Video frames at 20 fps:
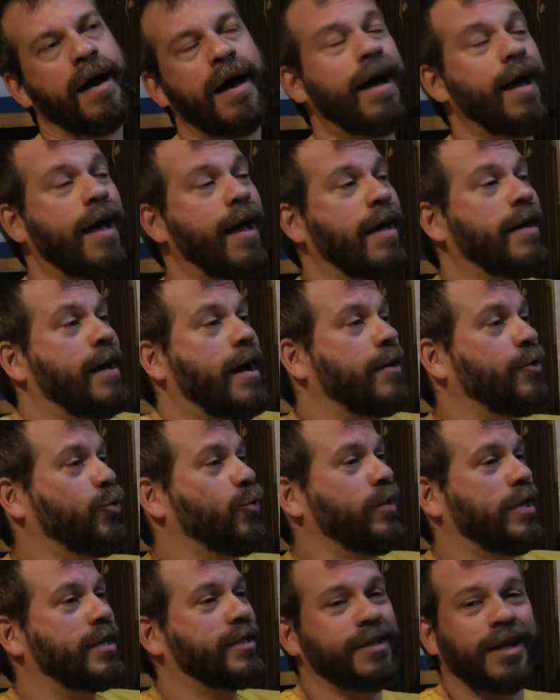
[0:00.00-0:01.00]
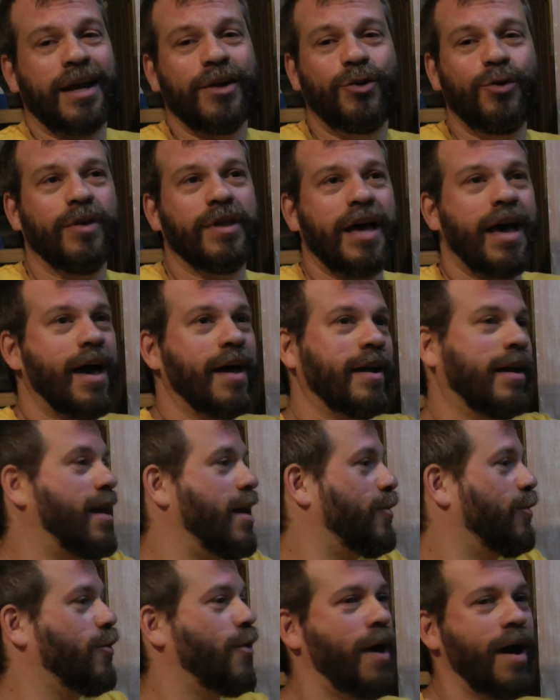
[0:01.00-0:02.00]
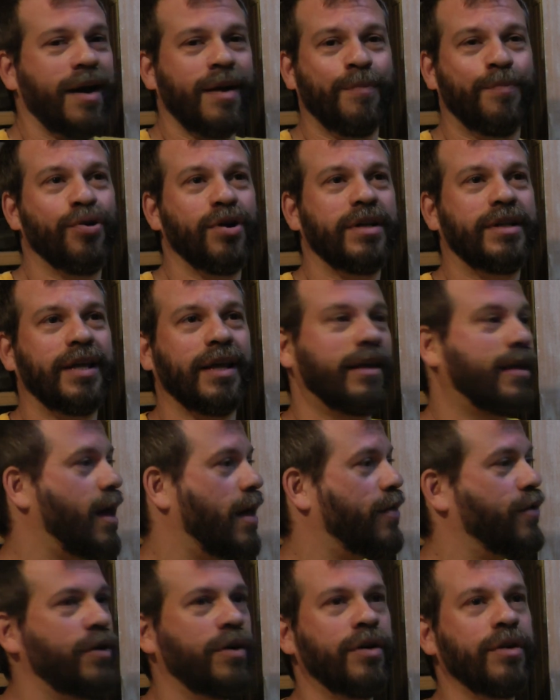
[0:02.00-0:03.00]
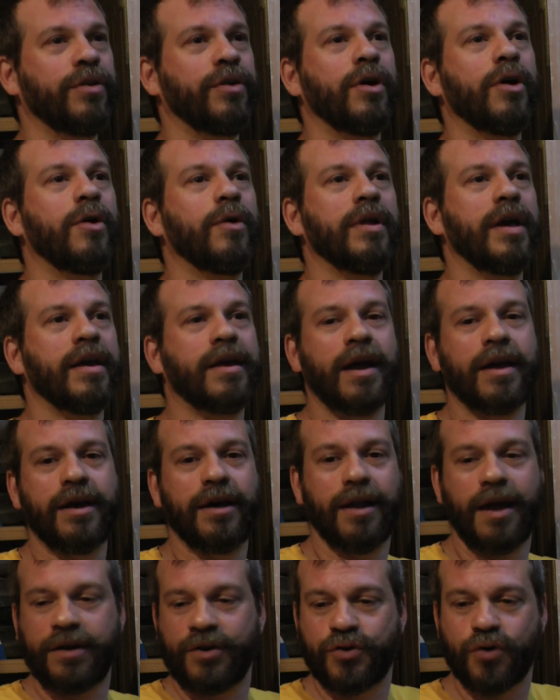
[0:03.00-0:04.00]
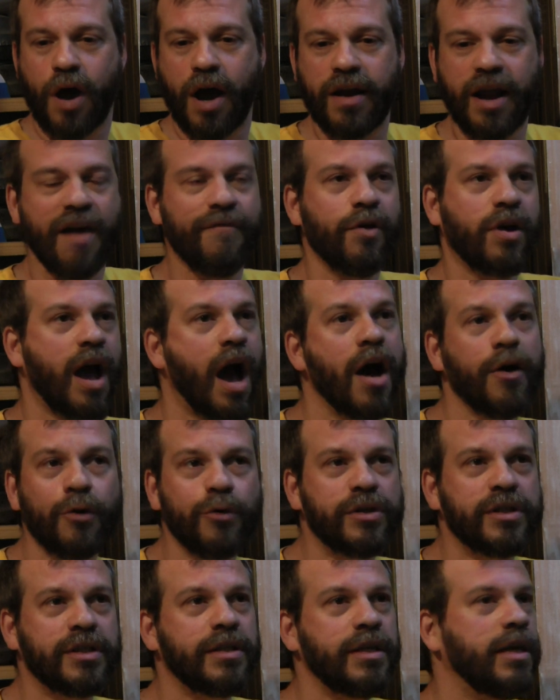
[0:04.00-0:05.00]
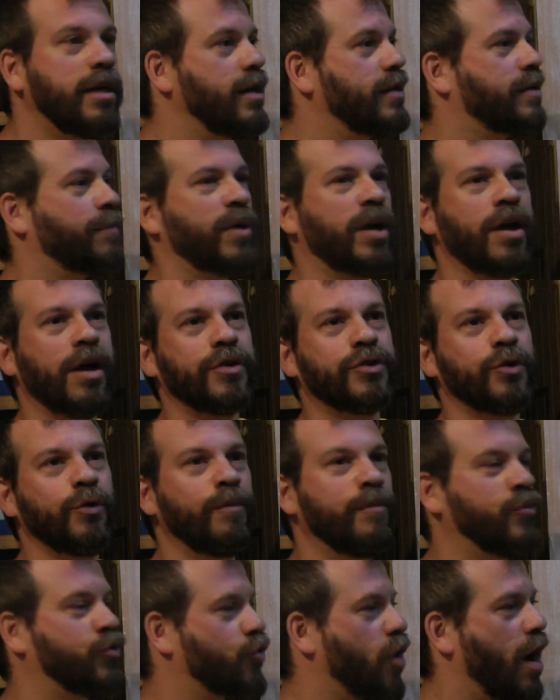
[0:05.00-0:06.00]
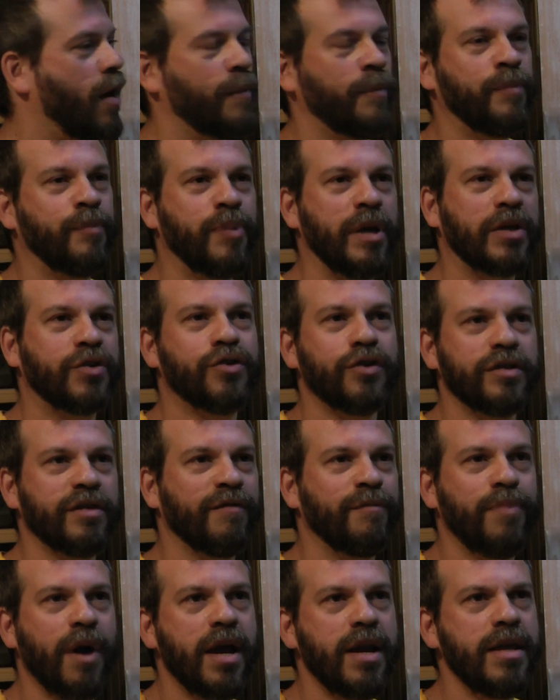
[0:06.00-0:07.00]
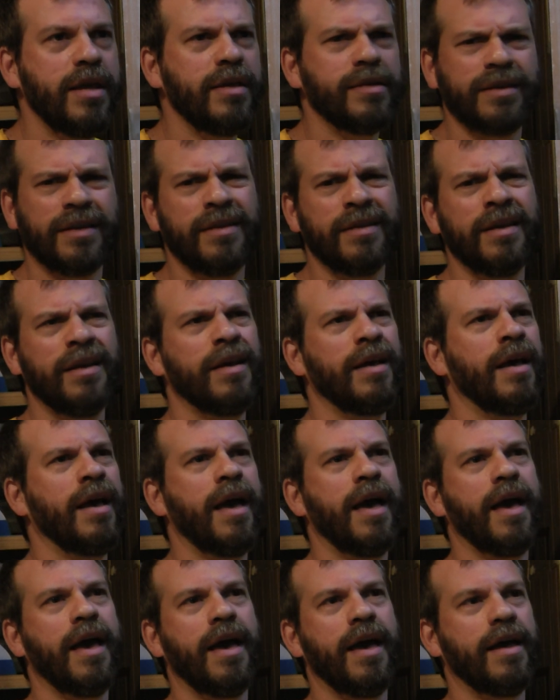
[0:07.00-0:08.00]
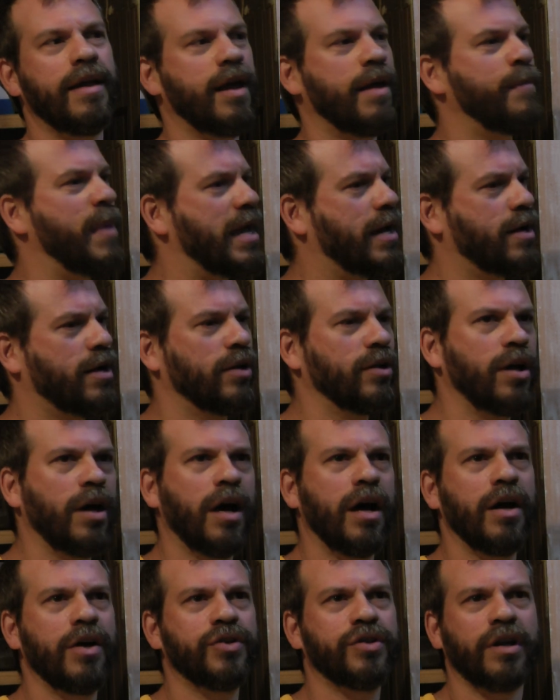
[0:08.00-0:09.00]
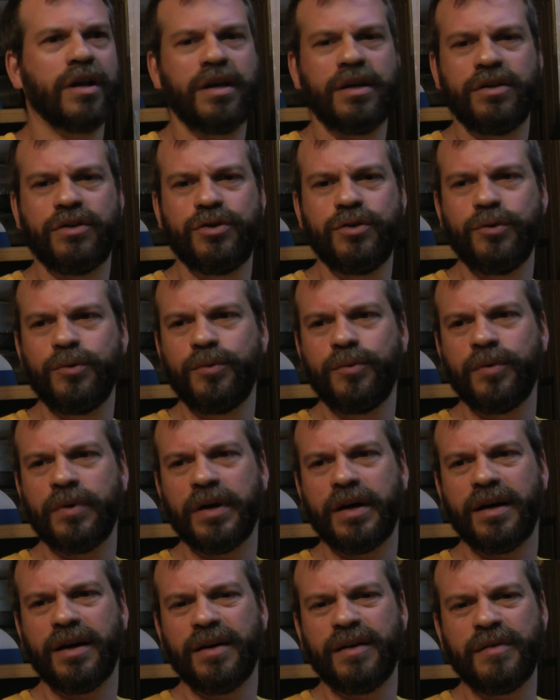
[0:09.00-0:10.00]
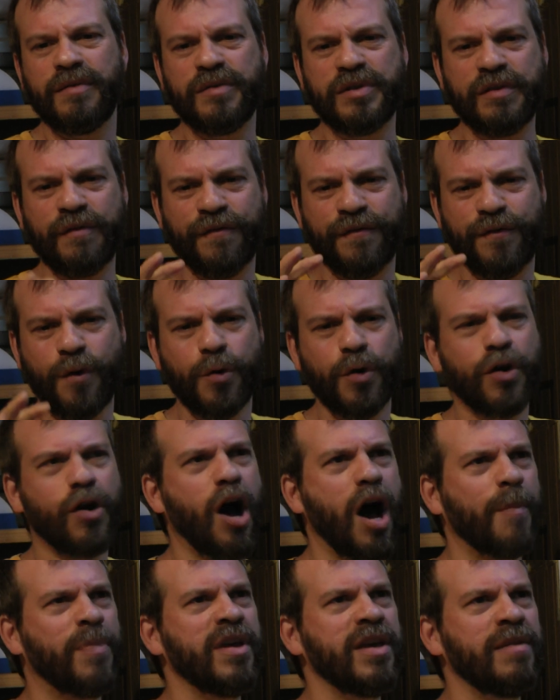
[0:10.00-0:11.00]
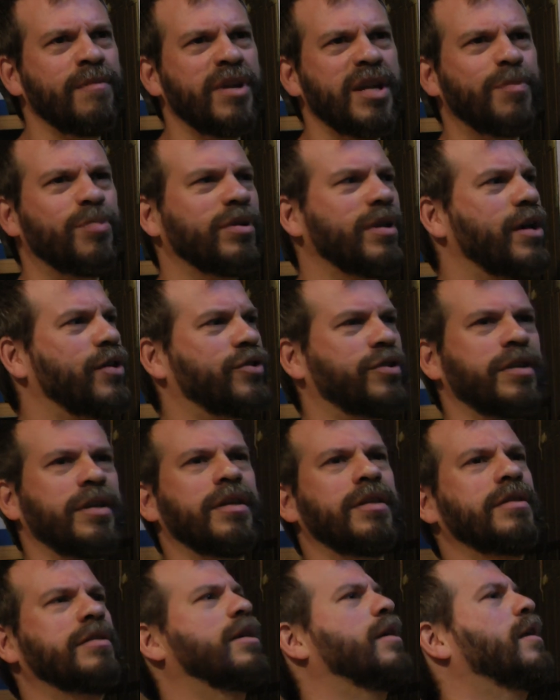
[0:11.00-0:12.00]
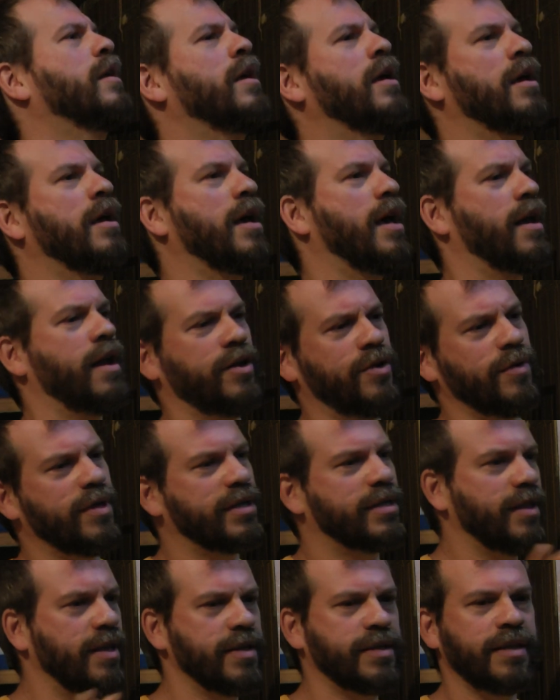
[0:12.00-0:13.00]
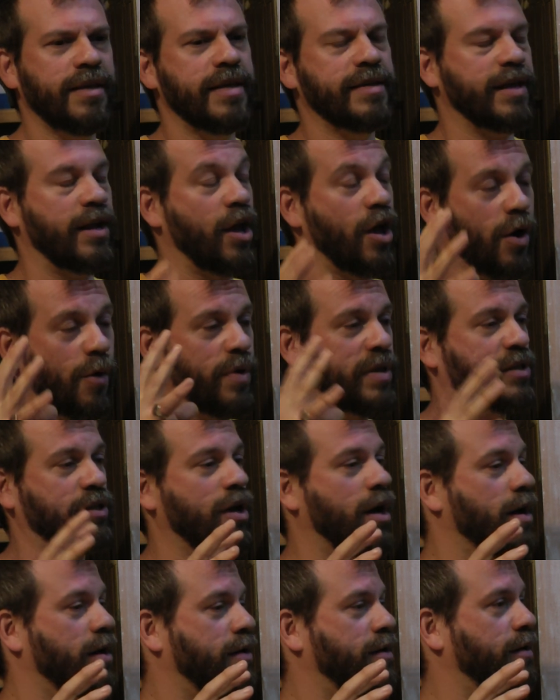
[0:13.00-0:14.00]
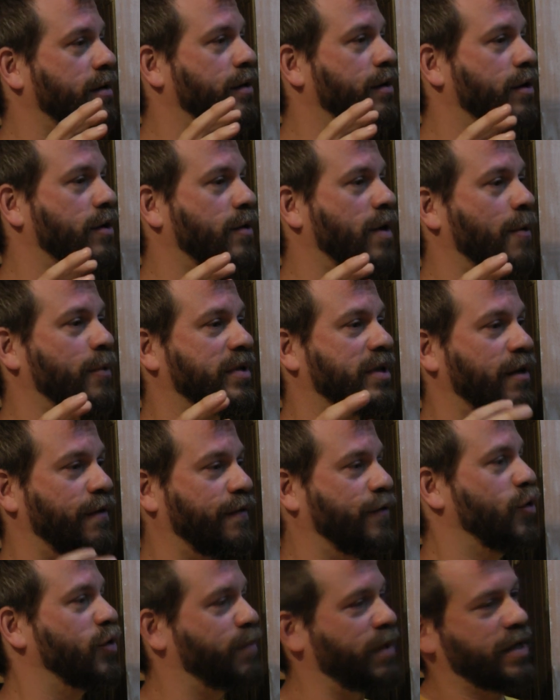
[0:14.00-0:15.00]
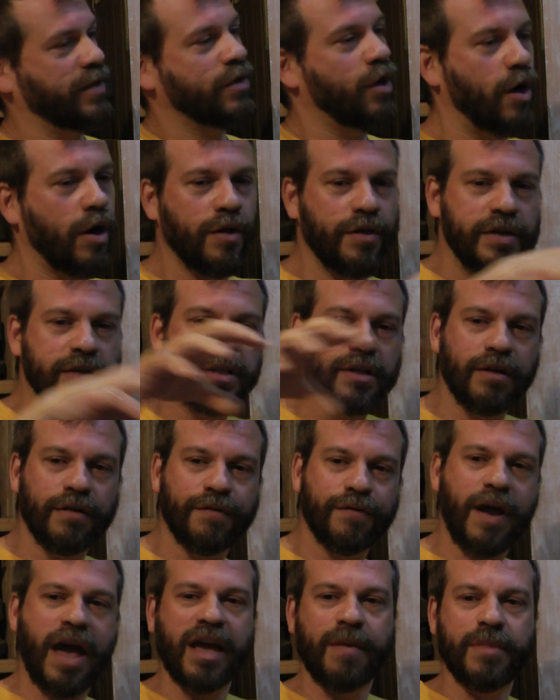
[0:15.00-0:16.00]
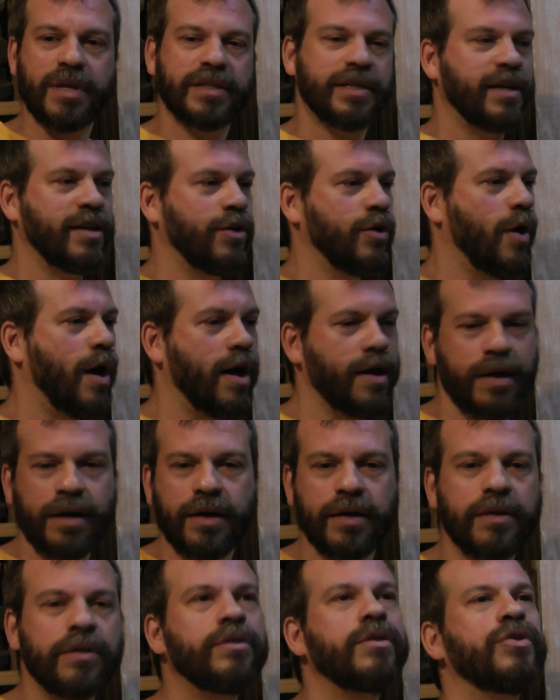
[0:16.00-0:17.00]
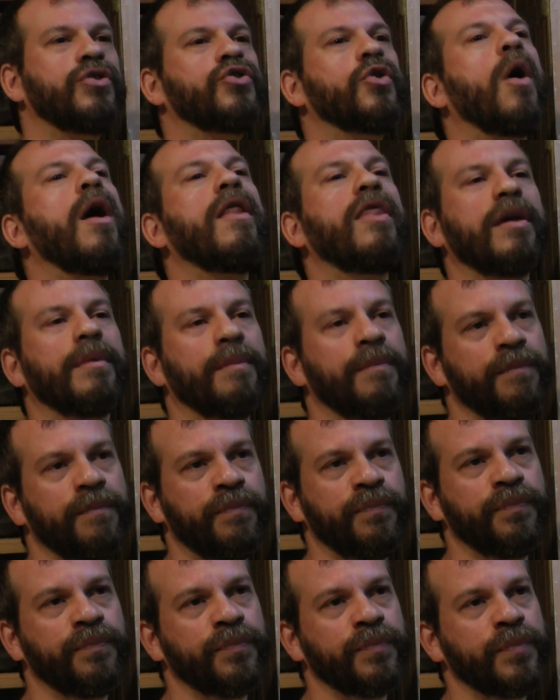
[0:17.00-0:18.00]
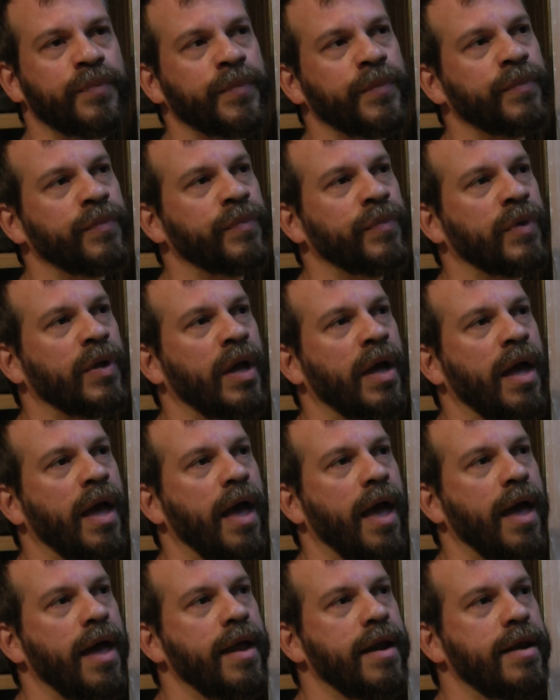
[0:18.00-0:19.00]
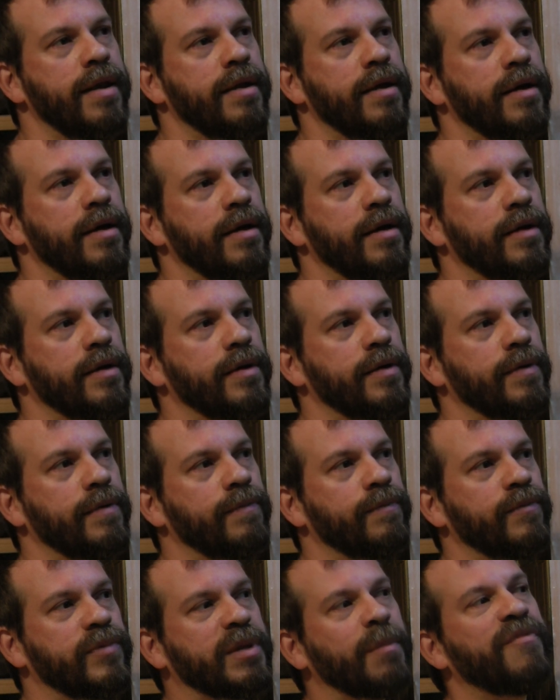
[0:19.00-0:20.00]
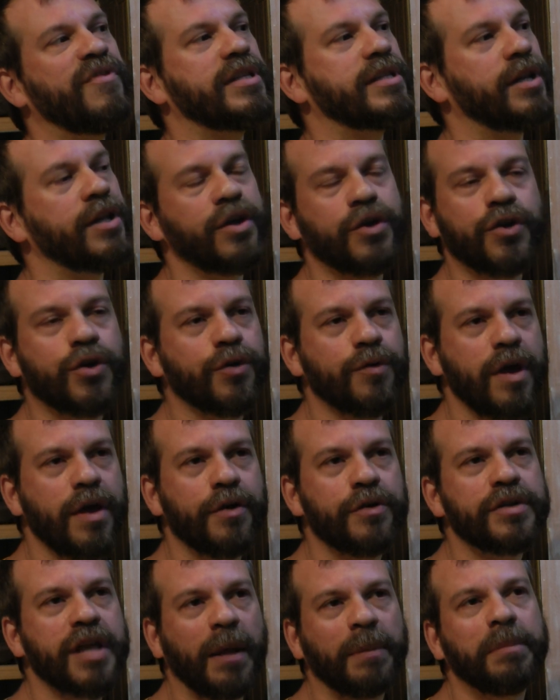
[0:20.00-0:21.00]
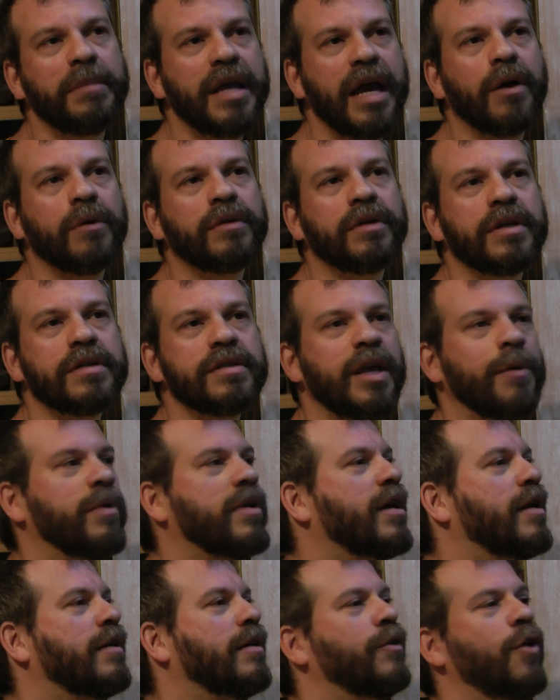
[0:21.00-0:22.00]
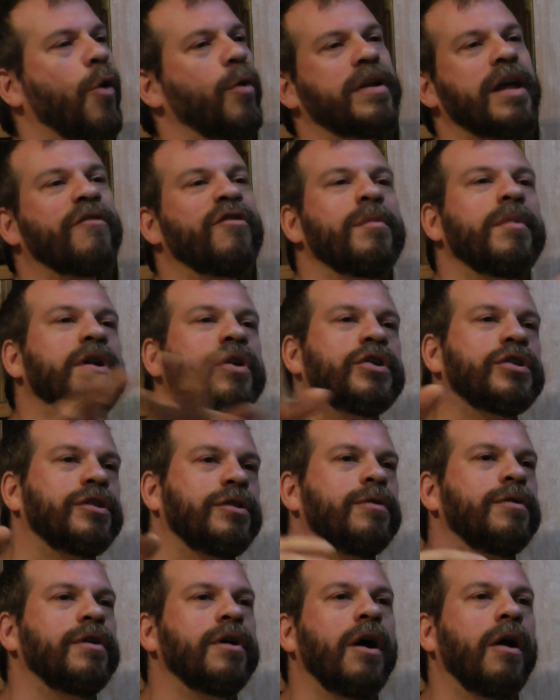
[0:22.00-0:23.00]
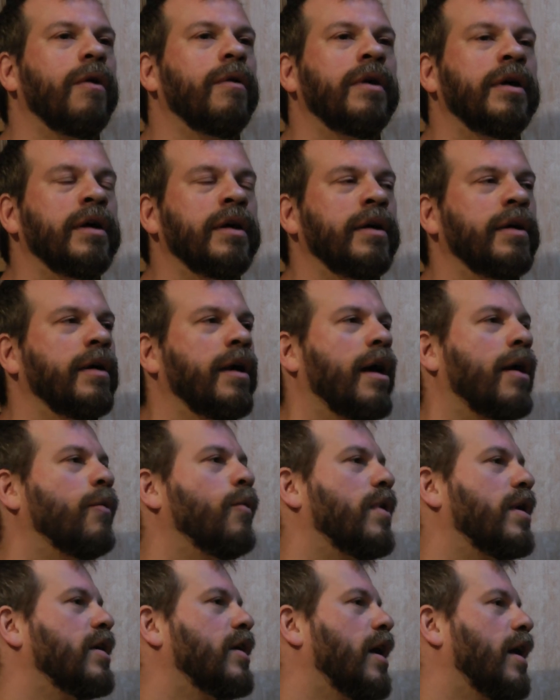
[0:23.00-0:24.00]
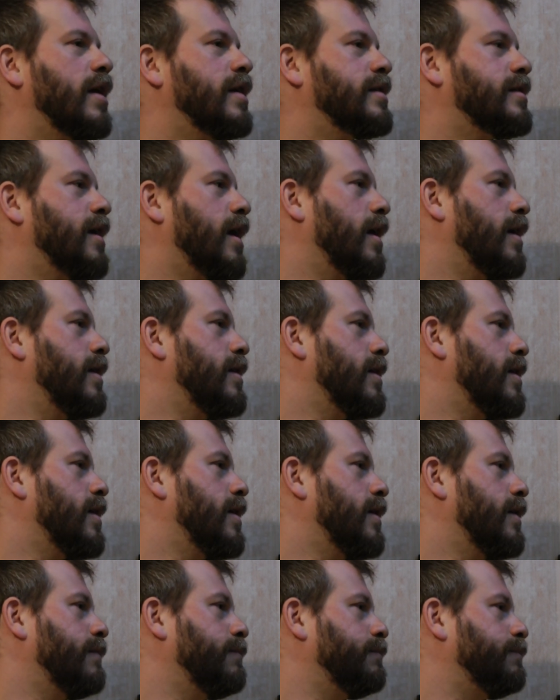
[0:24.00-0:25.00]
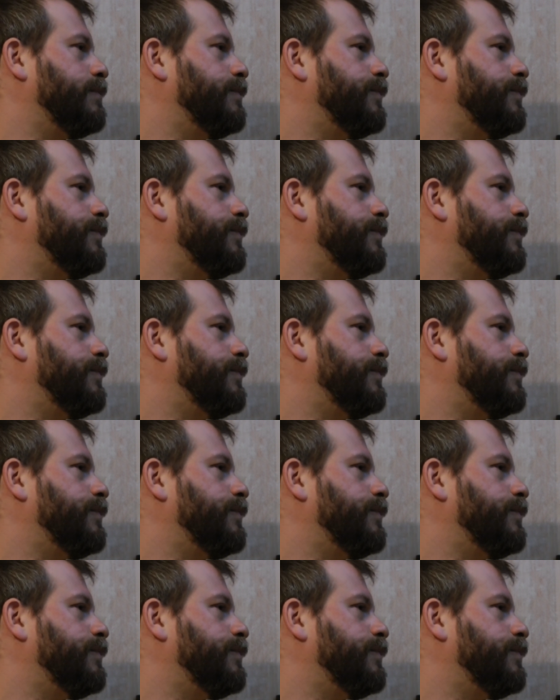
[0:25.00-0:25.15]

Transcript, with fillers: I, I do this and I do that and I don't know how to put it together, you know, like I collect dried avocado seeds, but I also draw pictures of bunnies and and I make collage and I do uh, photocopy manipulations and, and I do this and this and this and I always thought, you know, I was confused because of all these little fragments. I didn't know how to, to join them and um, some visiting curators helped me out because they would go into everybody's studio and one guy said um,